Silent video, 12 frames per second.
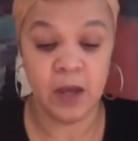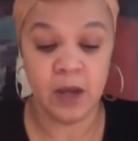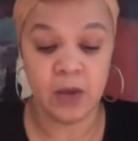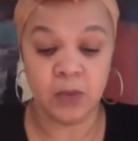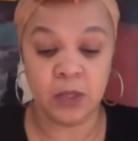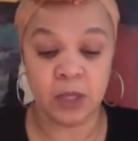
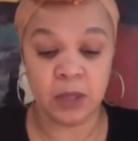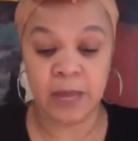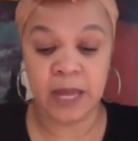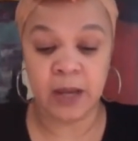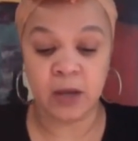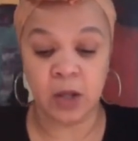Well, our
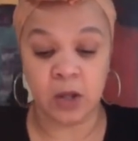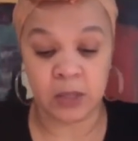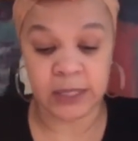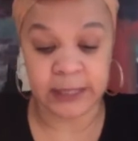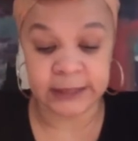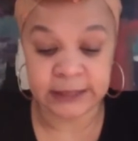main goal
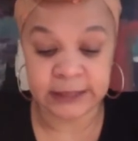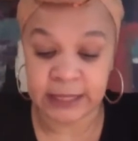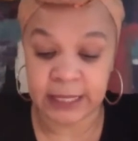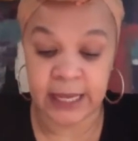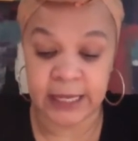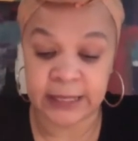is to
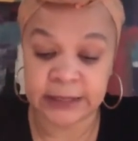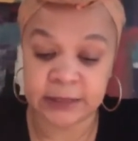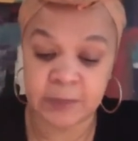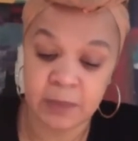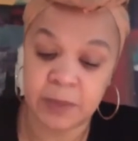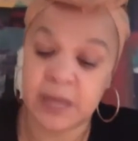get as
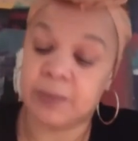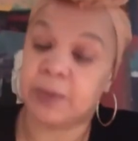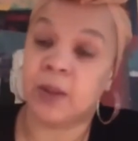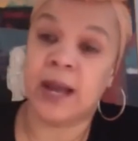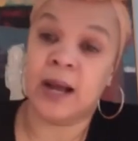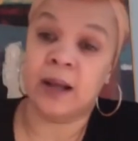many
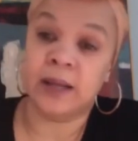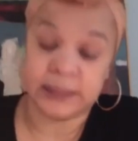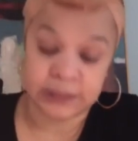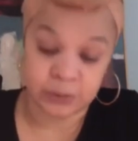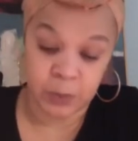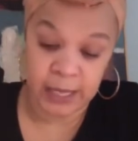people out
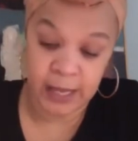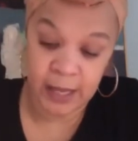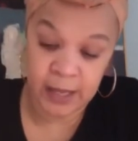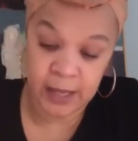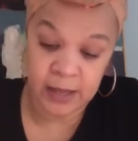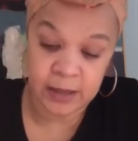as we
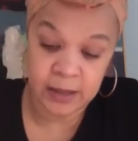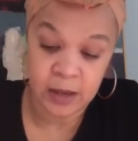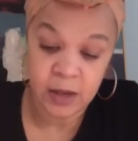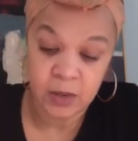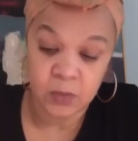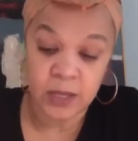can.
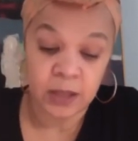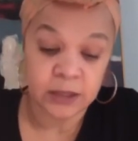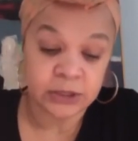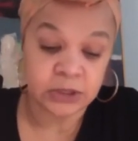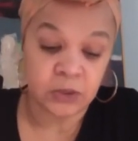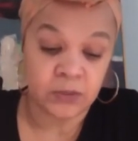We
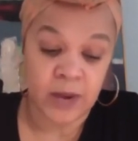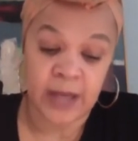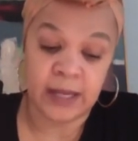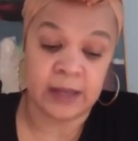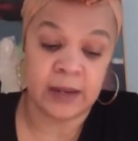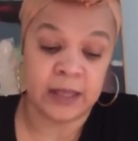also
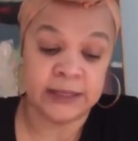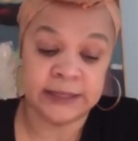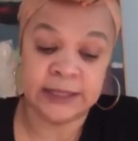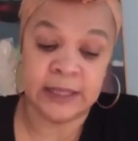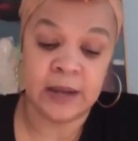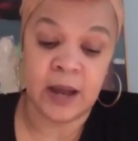recognize
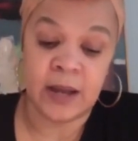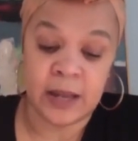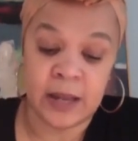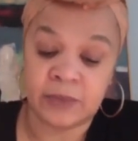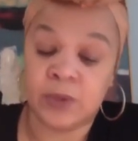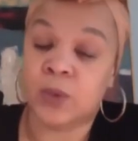that not
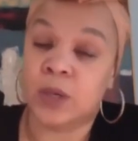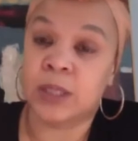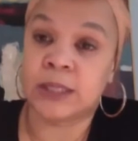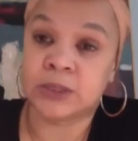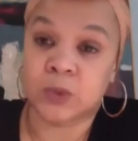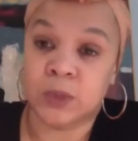everyone
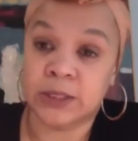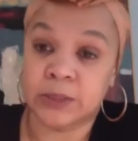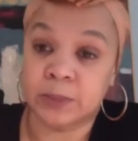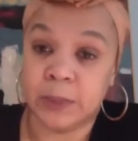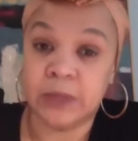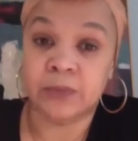is going to
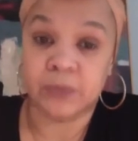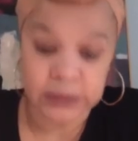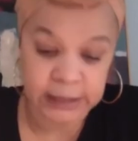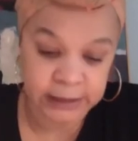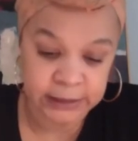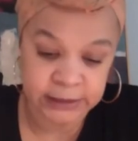be
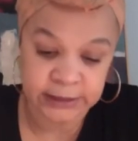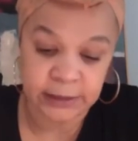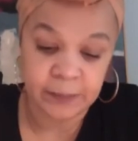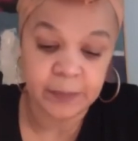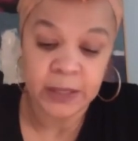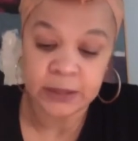released.
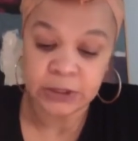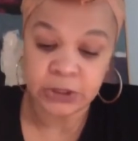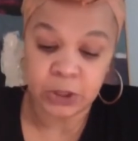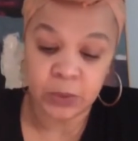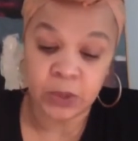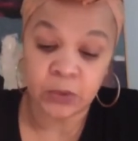
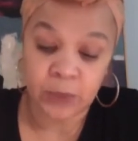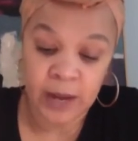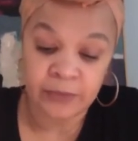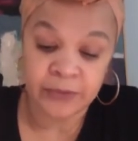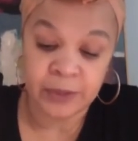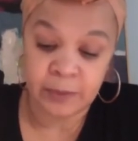So we
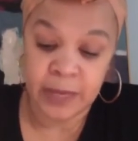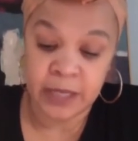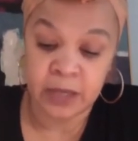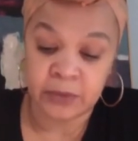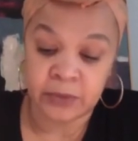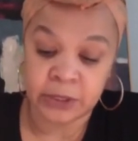crafted
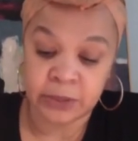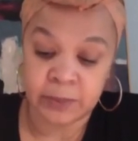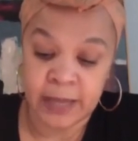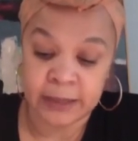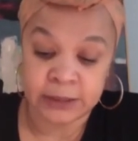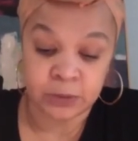many of our
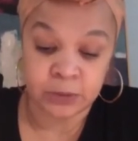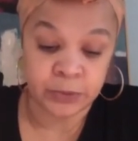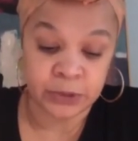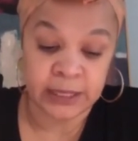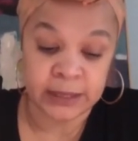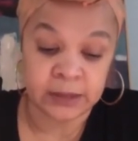demands to
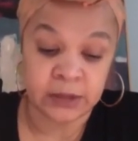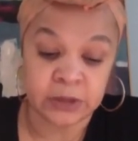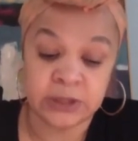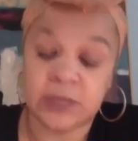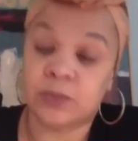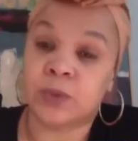protect
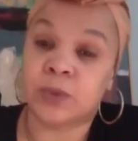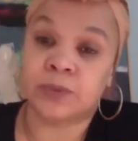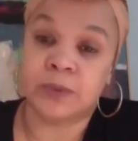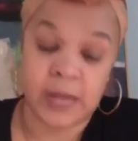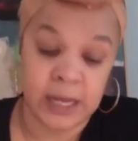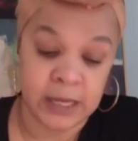those that would
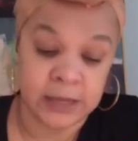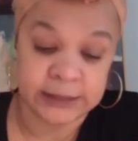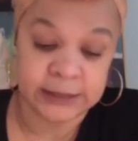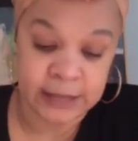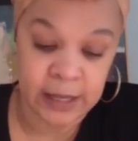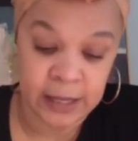remain
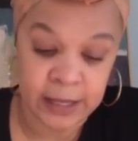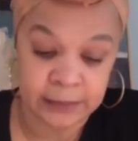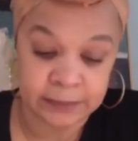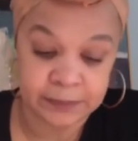inside.